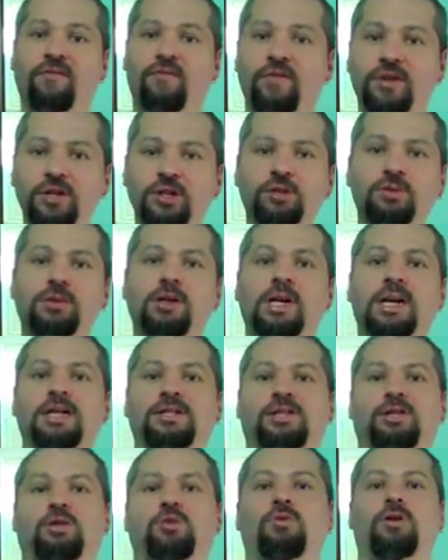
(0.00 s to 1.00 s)

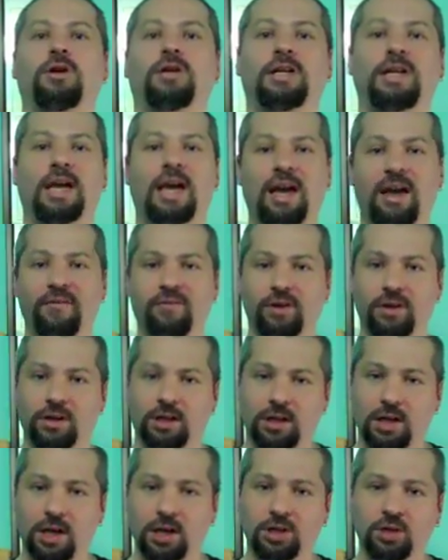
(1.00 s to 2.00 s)
Visualize that you already have it
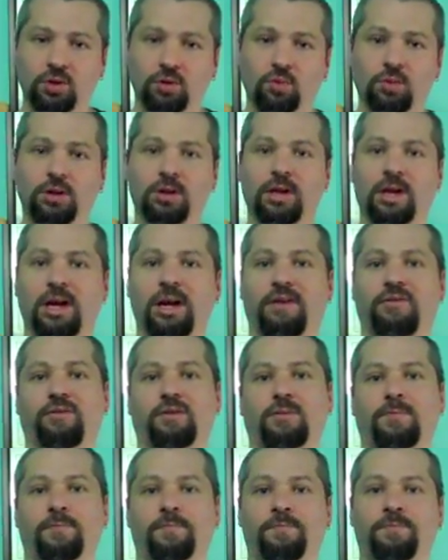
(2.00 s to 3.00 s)
and you will have
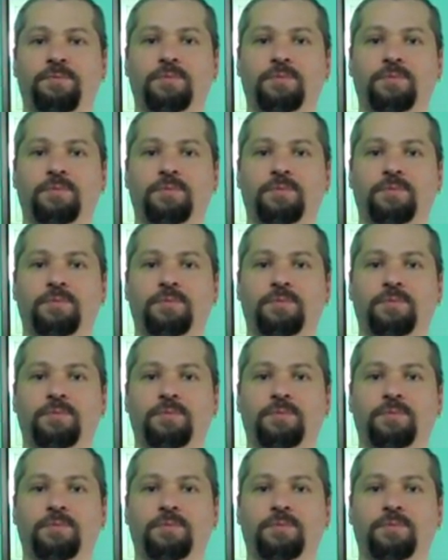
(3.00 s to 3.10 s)
it.